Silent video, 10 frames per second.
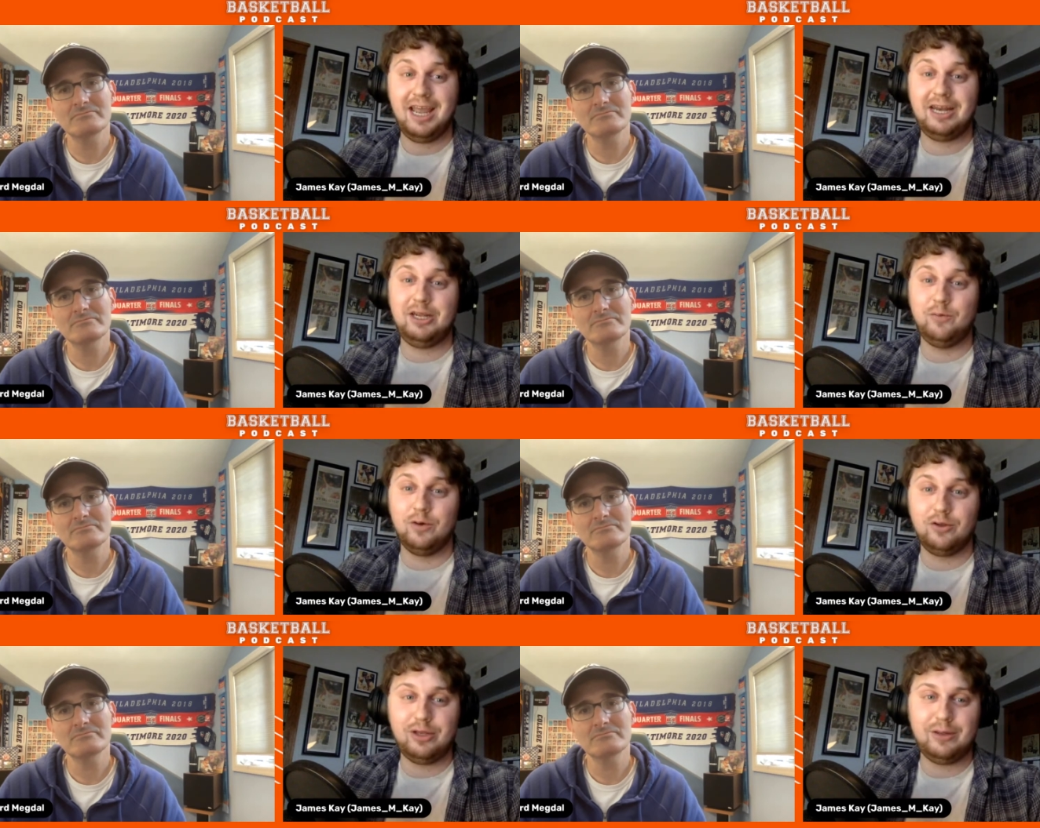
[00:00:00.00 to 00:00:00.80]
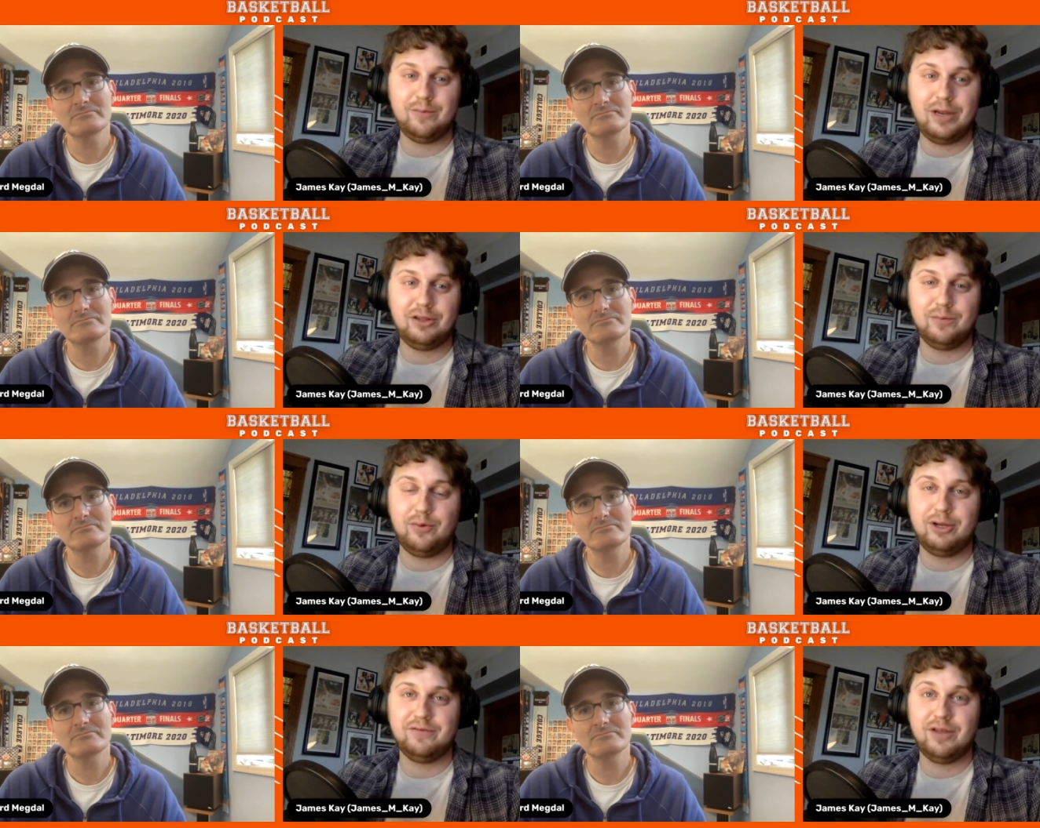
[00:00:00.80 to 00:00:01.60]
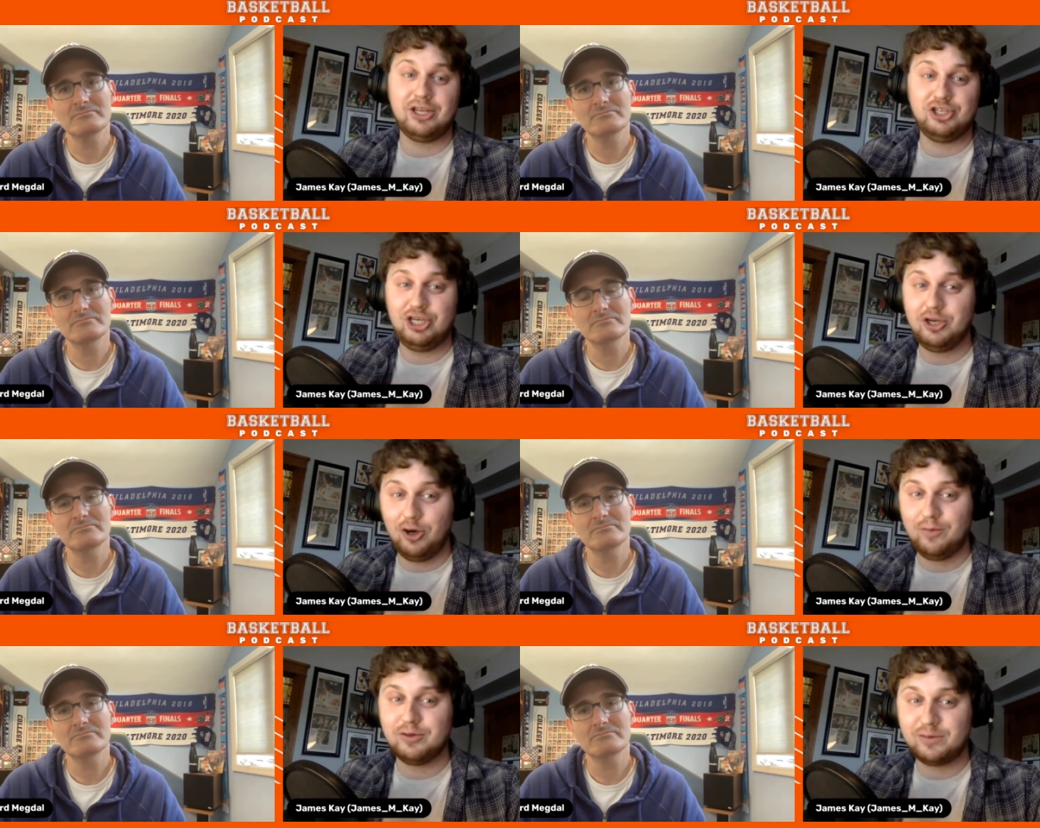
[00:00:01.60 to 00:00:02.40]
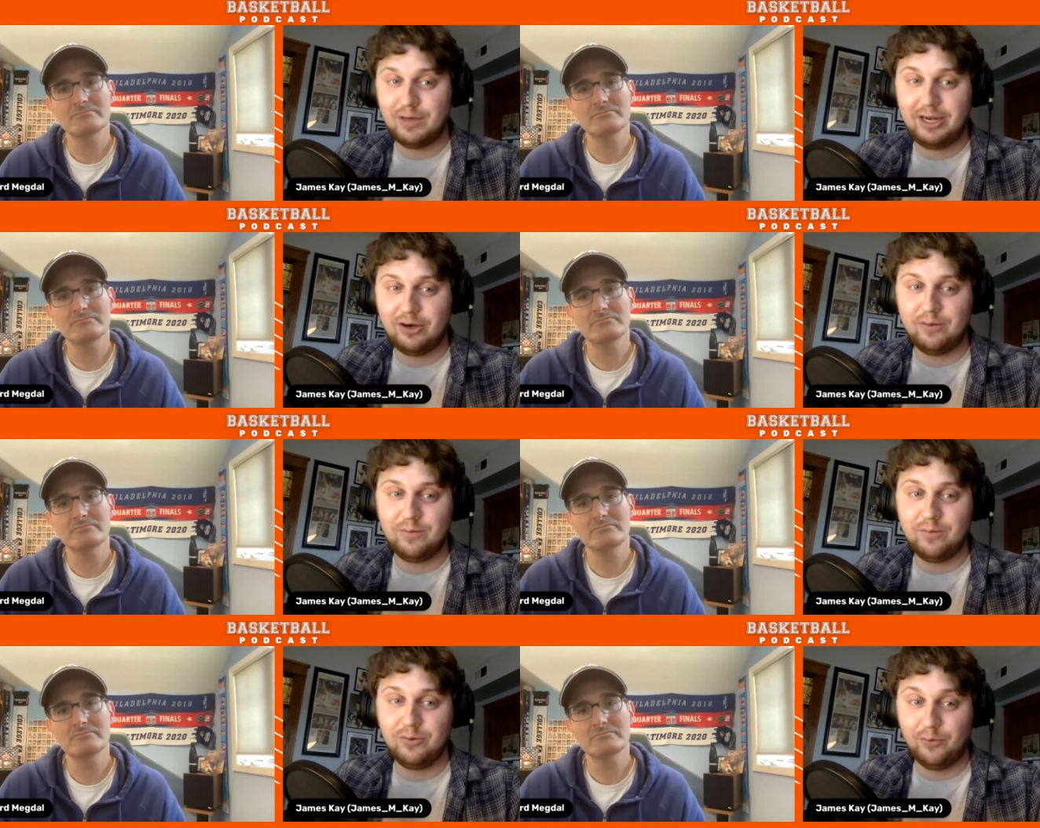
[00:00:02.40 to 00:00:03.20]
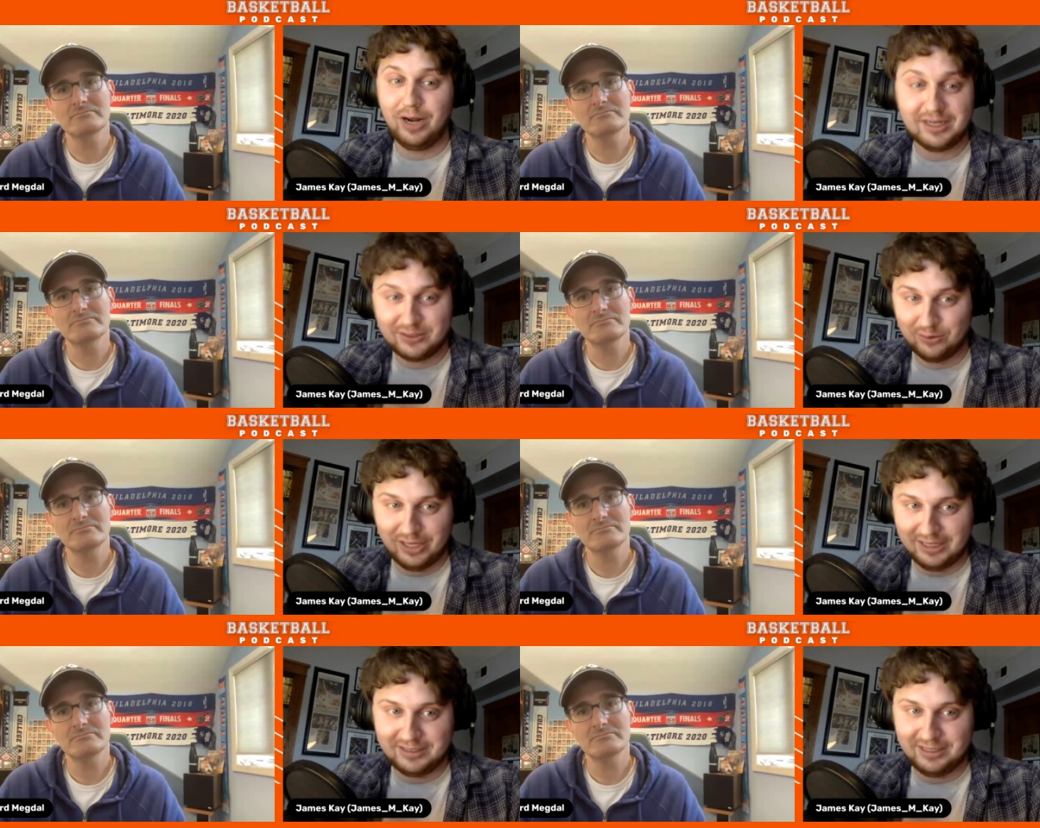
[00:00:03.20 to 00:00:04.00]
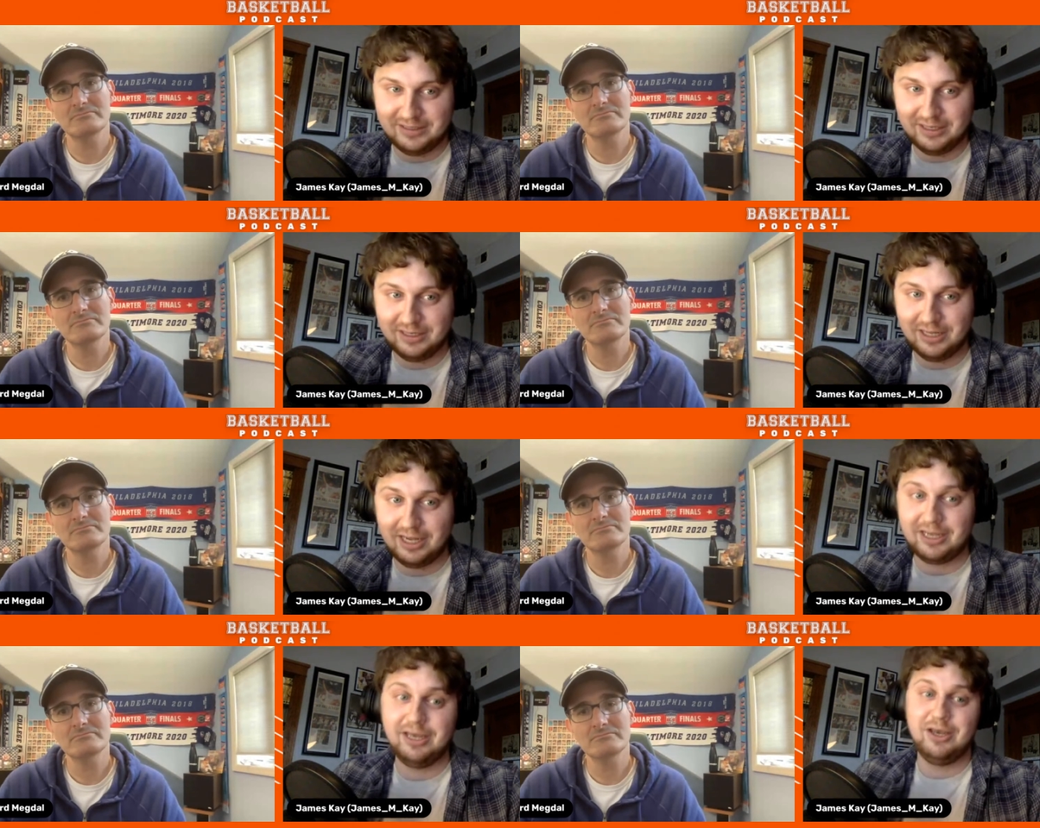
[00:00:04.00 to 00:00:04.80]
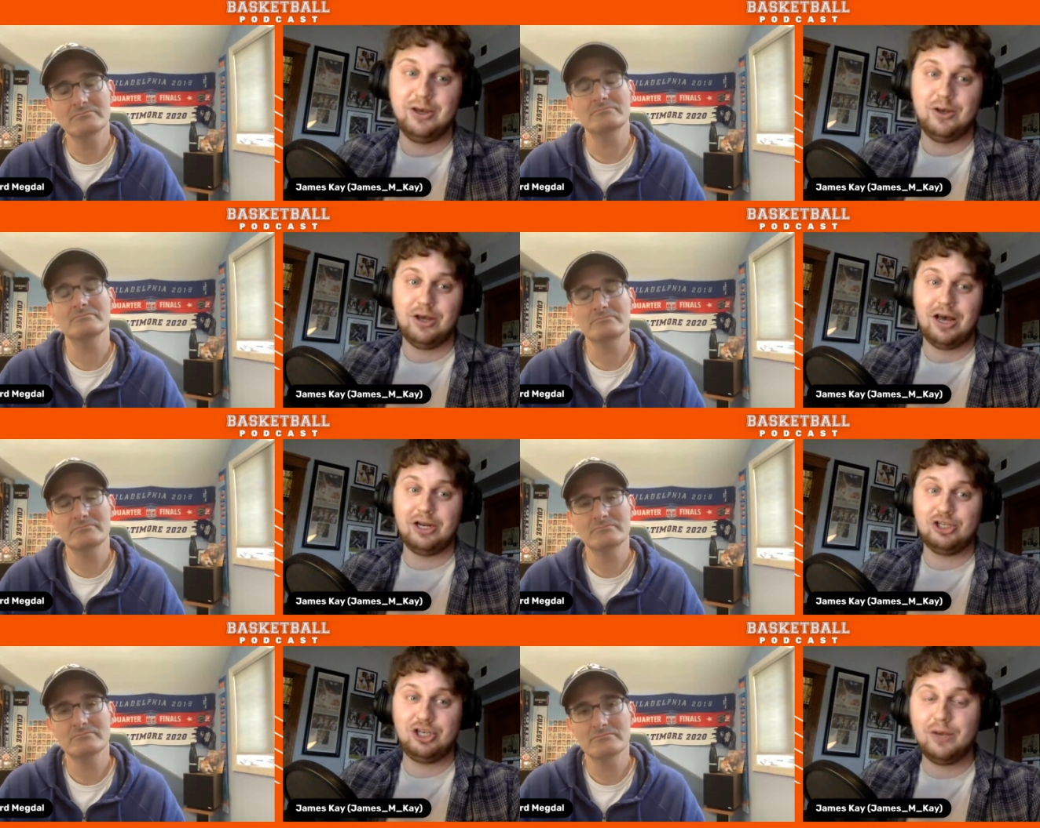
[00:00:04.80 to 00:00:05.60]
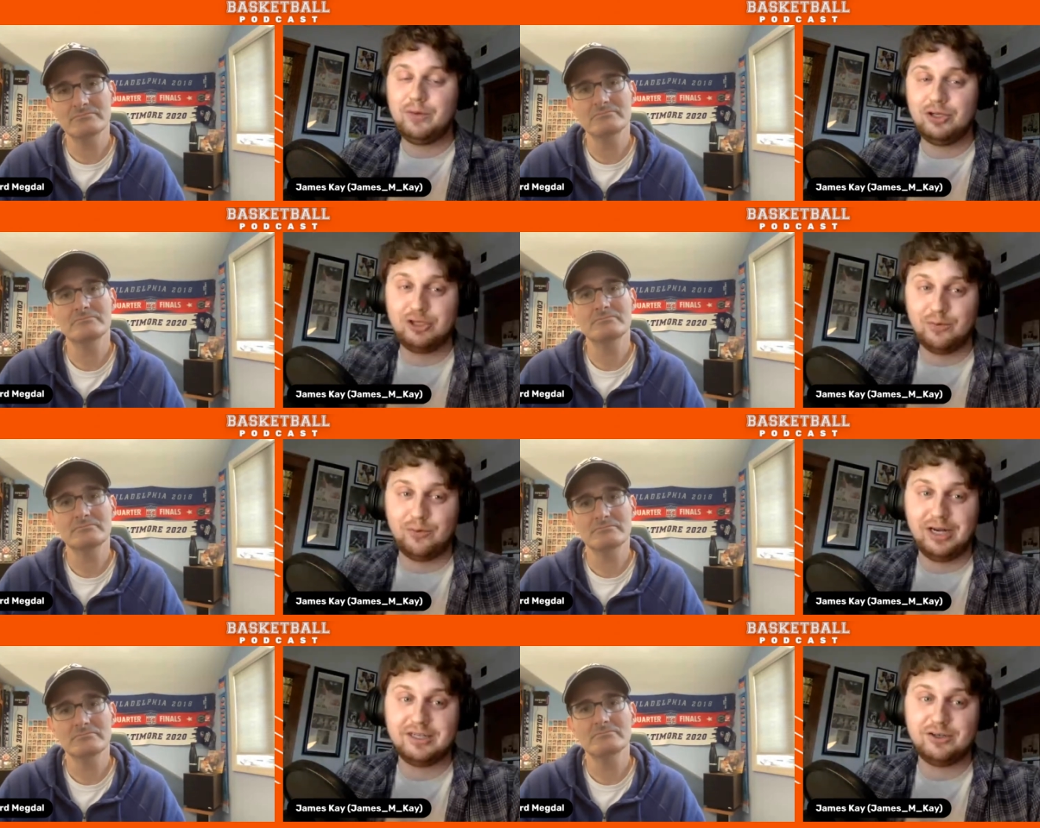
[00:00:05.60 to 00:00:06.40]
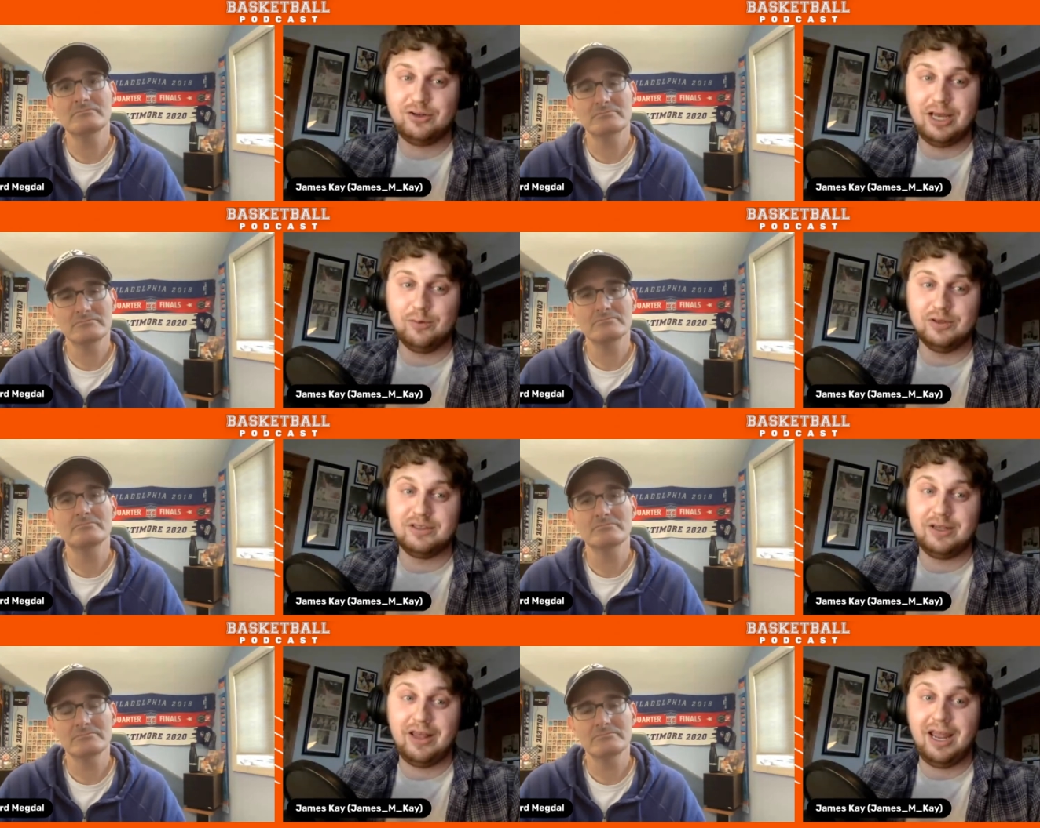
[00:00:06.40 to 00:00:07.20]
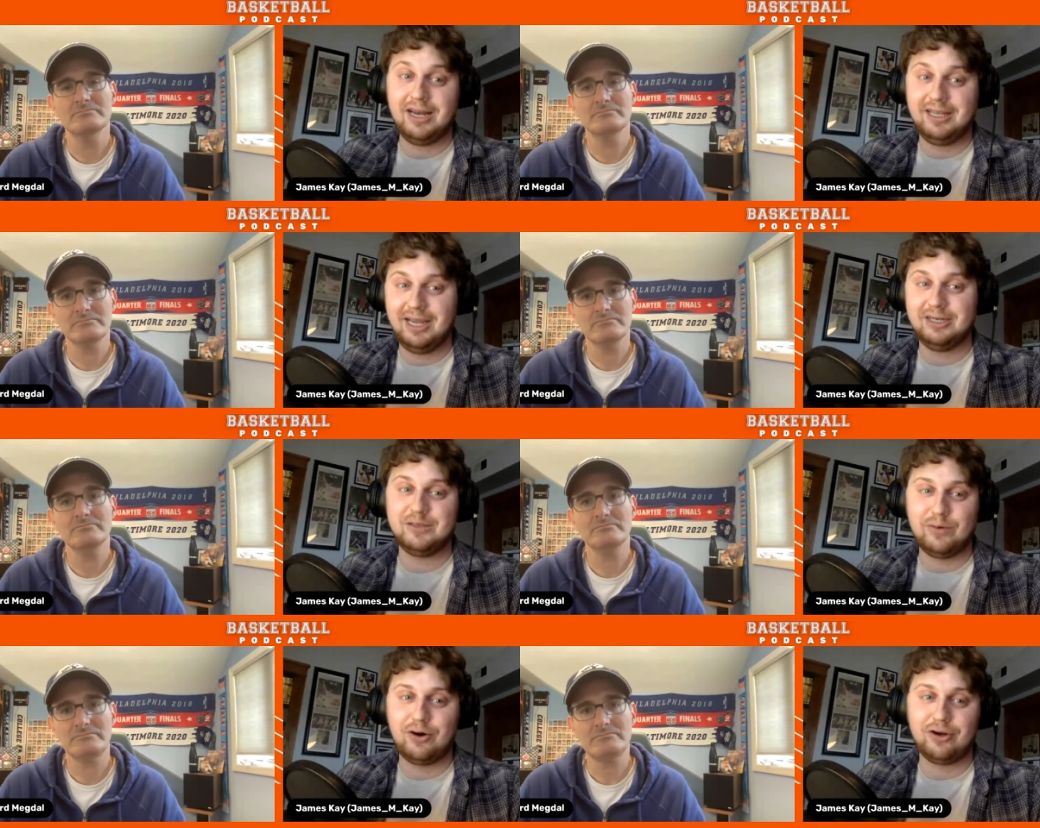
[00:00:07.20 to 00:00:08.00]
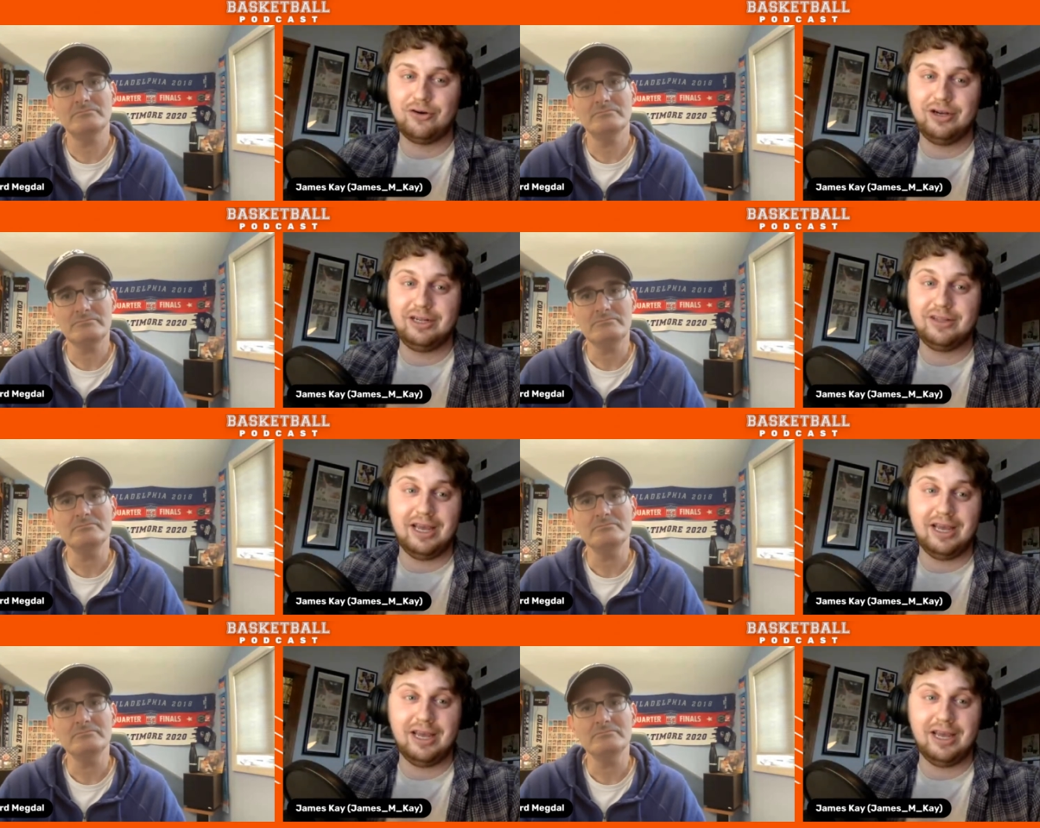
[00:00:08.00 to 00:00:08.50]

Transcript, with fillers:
Speaker 1: and he really made the point of like she almost made the roster last season. Like hmm. on a championship roster that was that had Candace Parker in it.